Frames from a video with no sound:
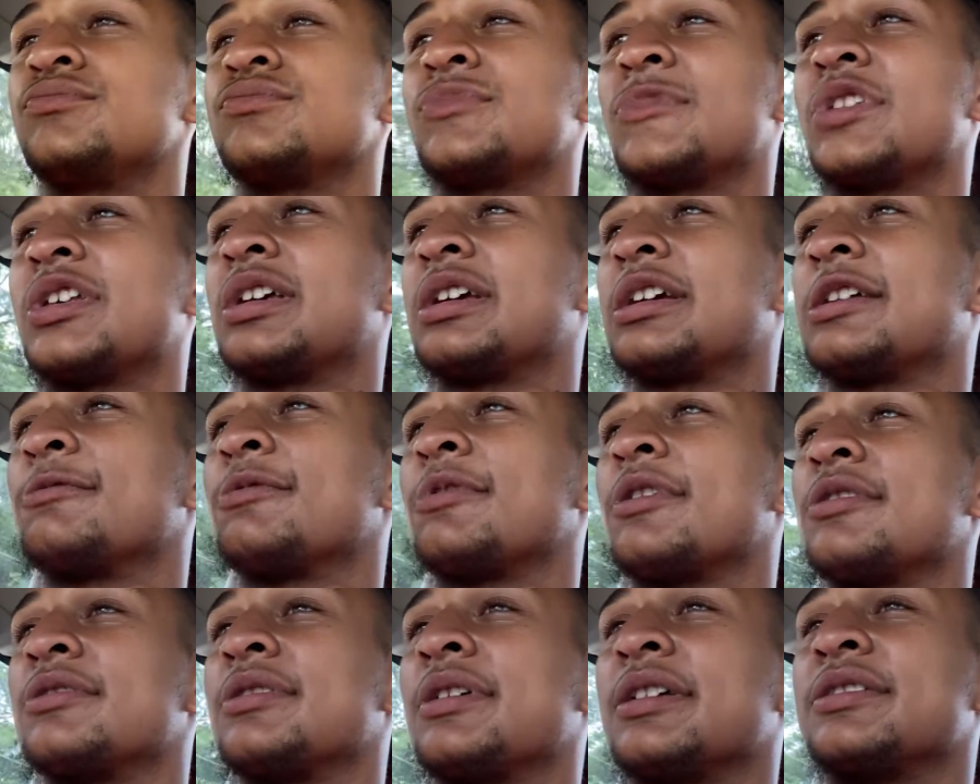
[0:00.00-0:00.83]
yeah,
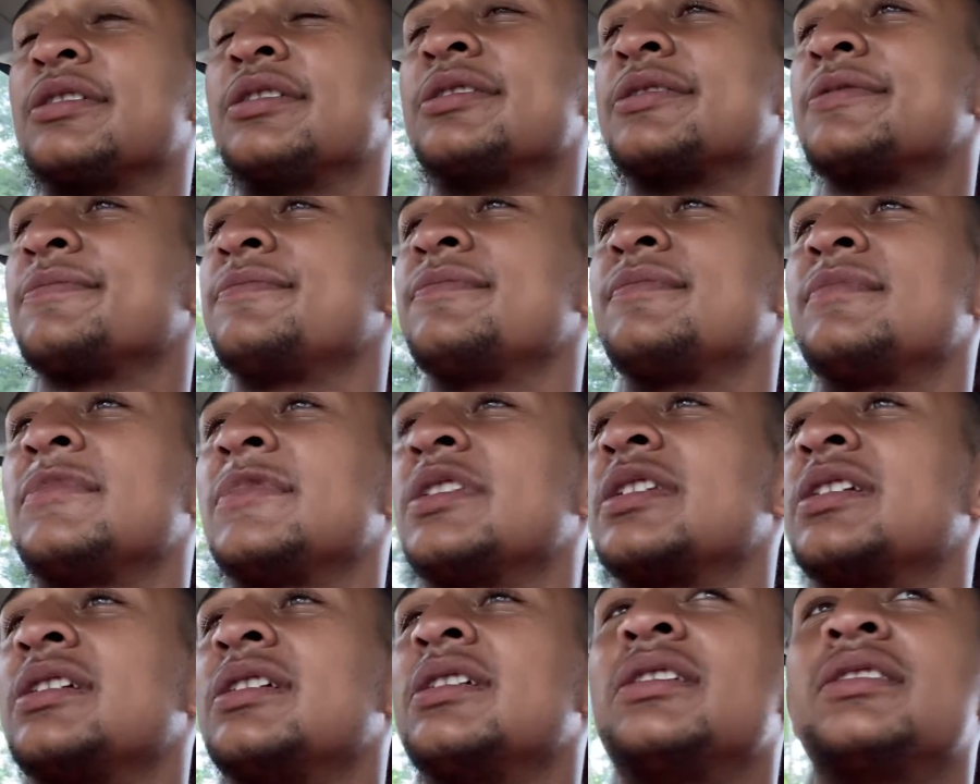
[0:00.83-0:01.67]
bro. I just
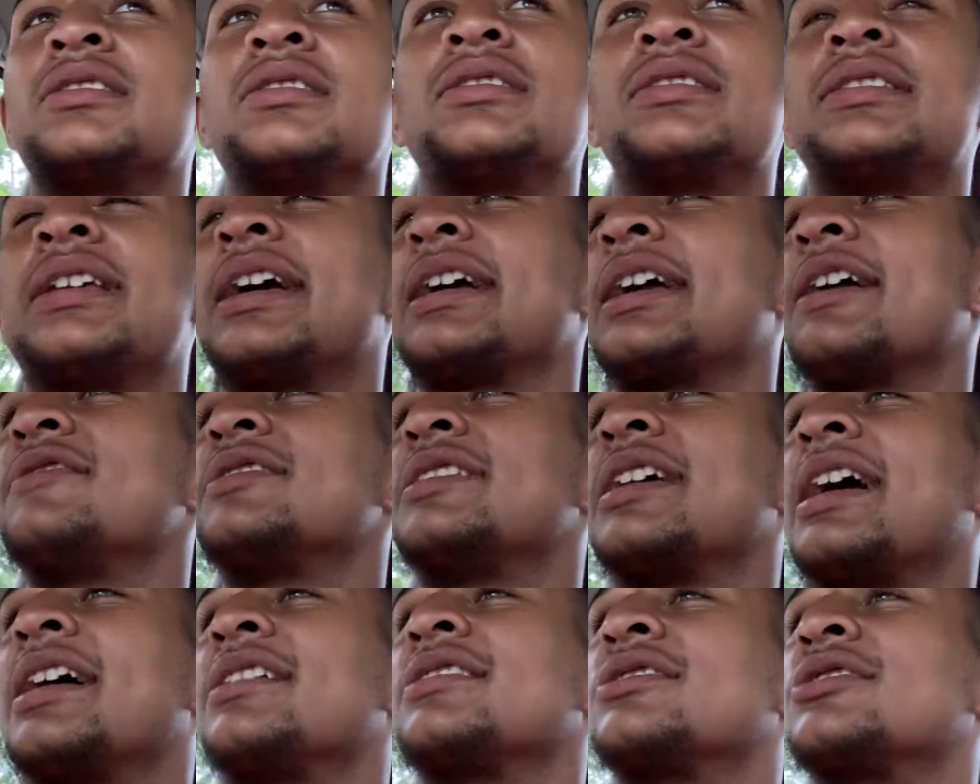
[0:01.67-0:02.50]
just take
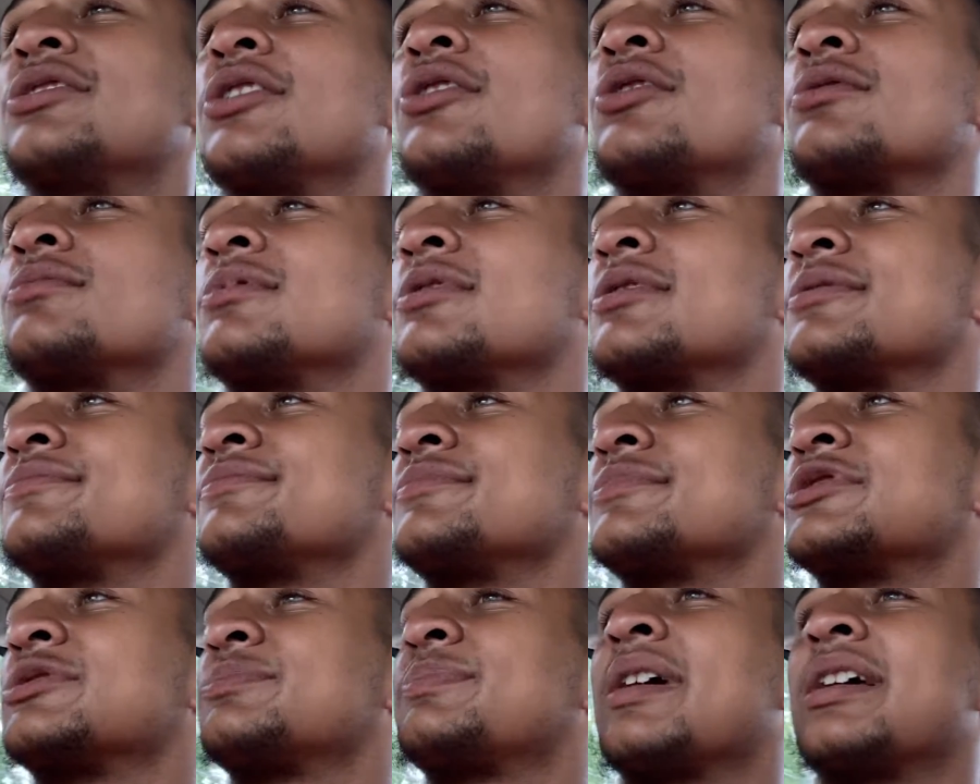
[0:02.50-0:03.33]
everything as a joke, bro.
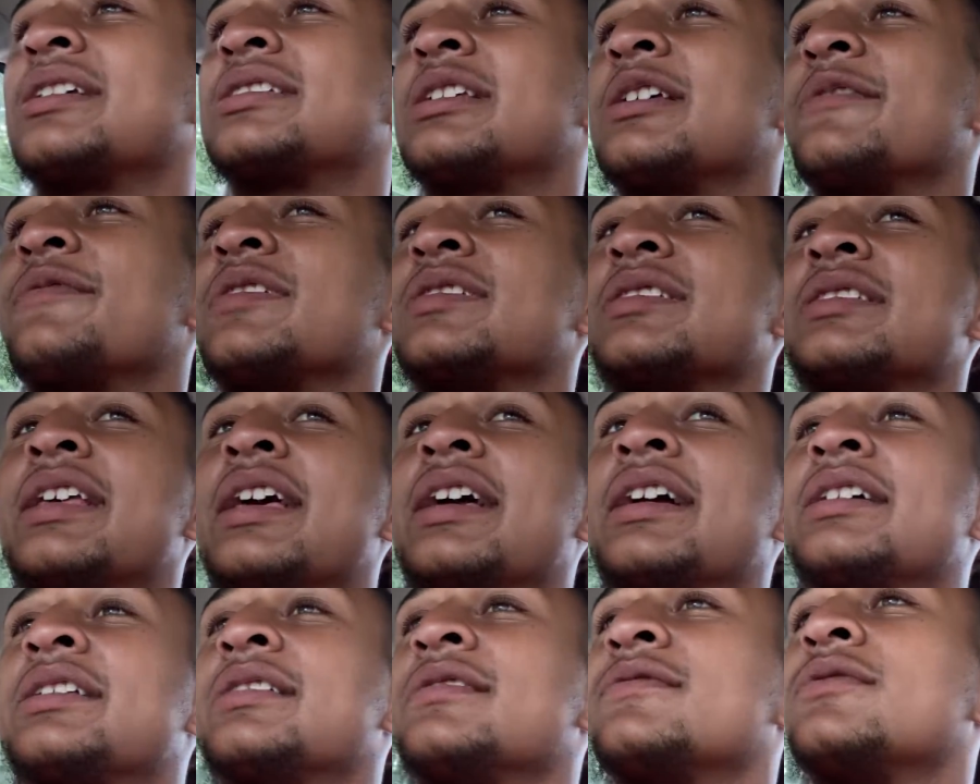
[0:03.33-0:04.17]
Especially if it's
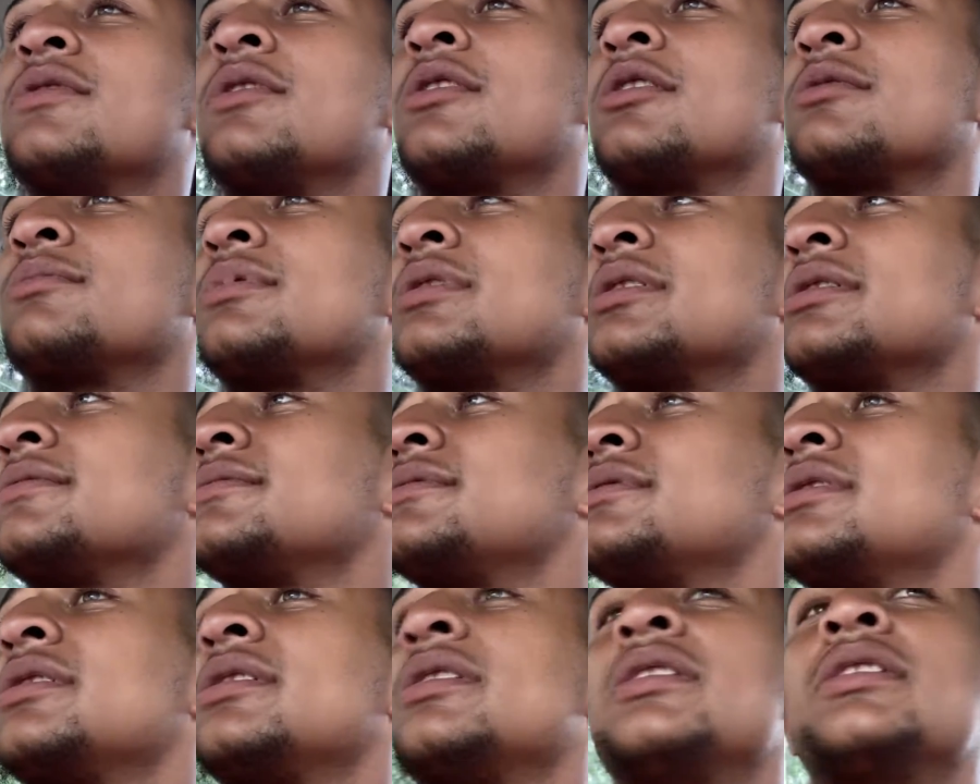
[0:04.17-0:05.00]
negative, dog. But
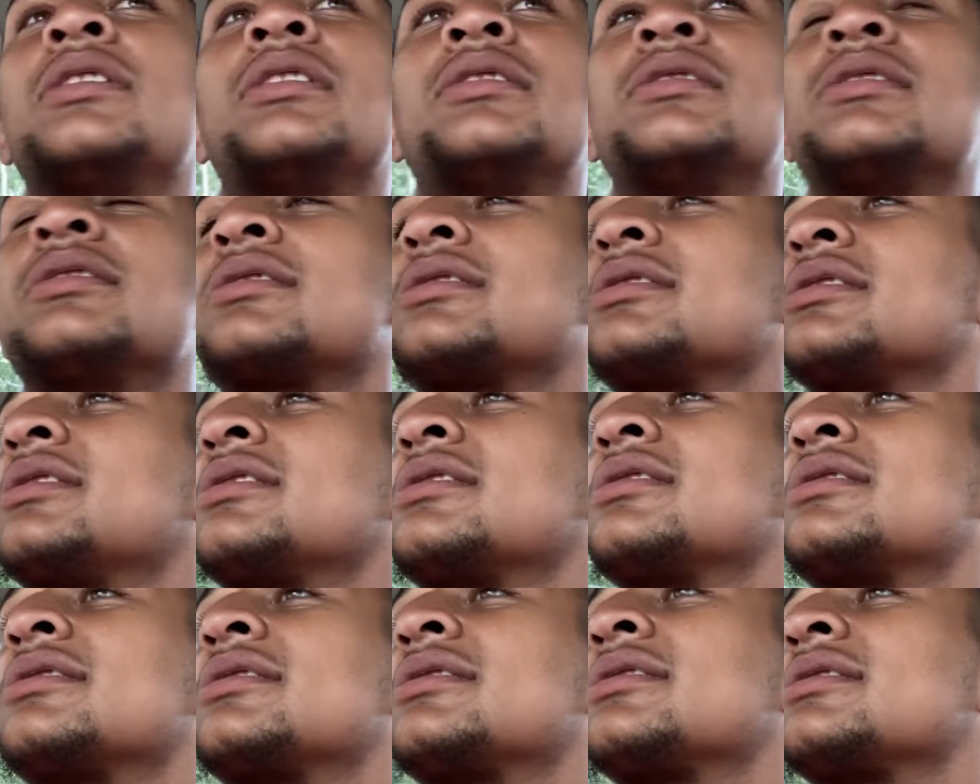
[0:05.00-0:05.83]

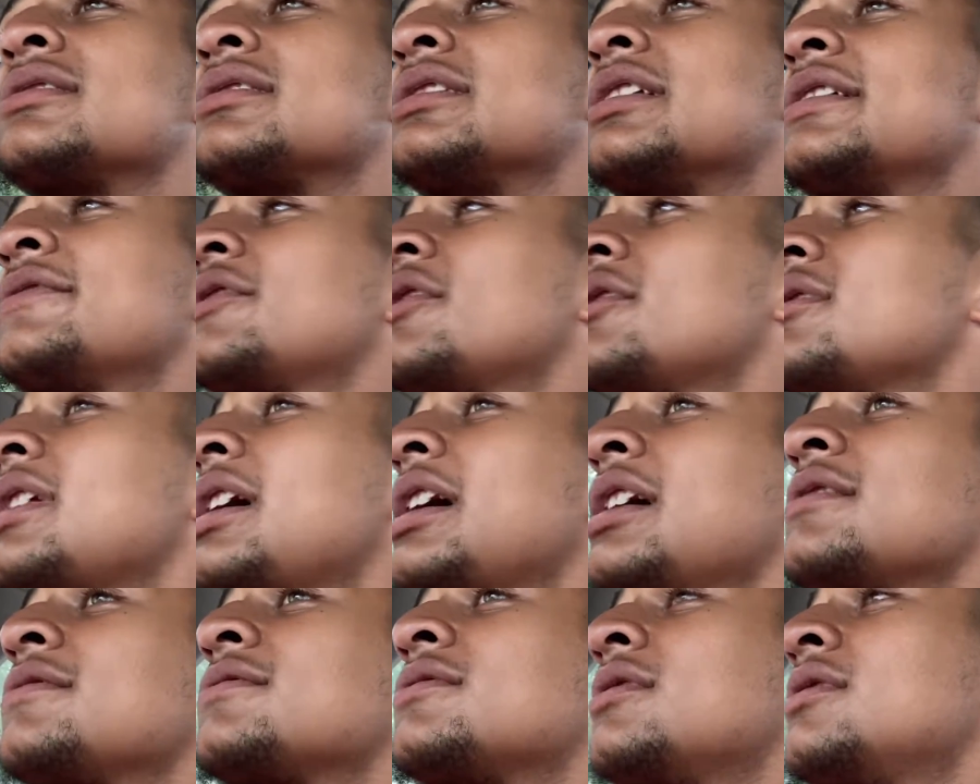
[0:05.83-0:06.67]
live your
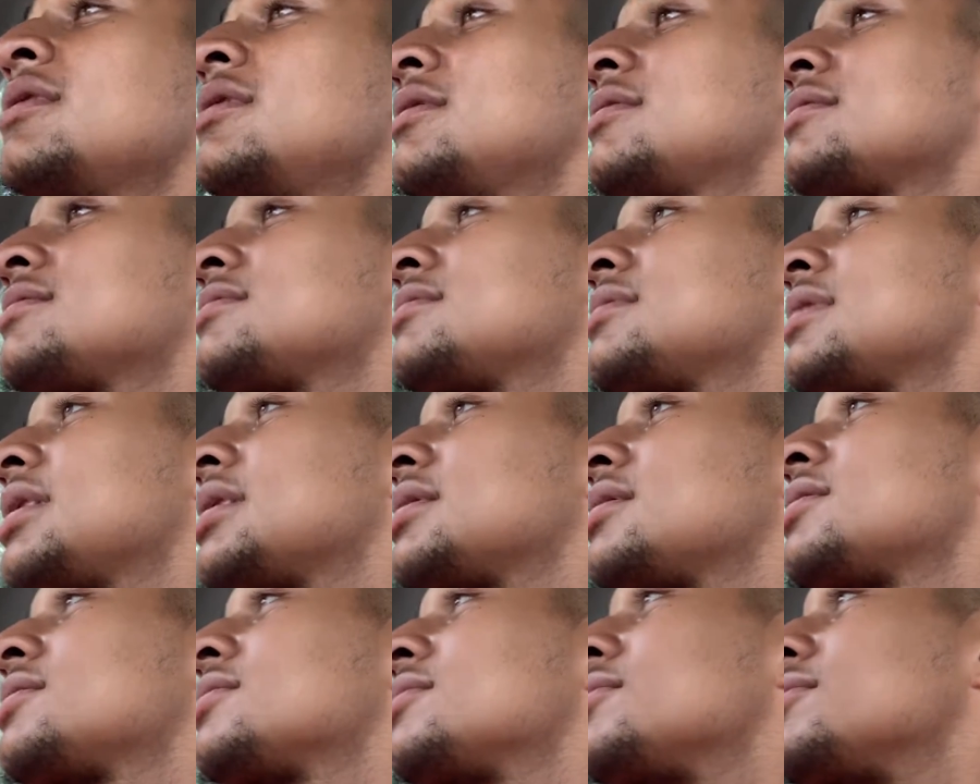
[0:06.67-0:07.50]
life, dog.
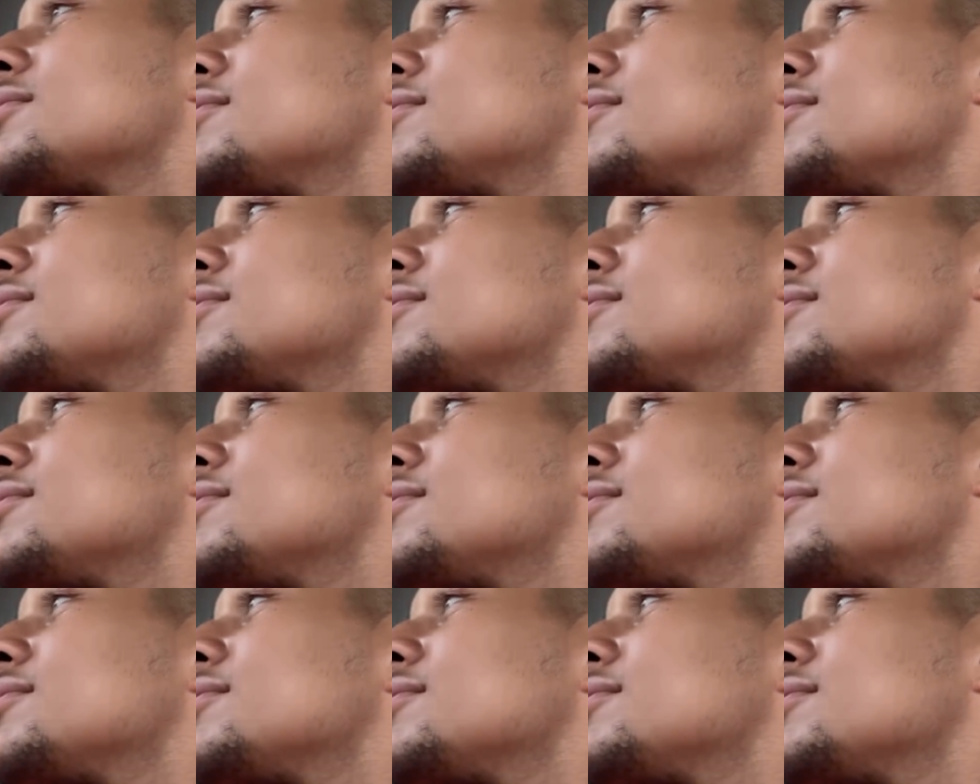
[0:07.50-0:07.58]
Like